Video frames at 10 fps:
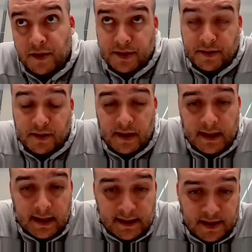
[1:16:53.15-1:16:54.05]
So
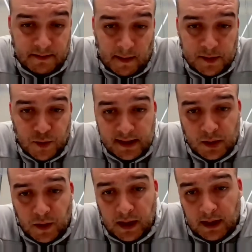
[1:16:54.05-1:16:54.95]
sometimes twice
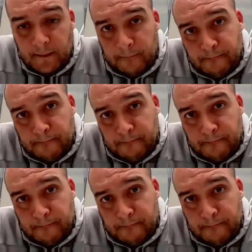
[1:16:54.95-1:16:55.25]
a week.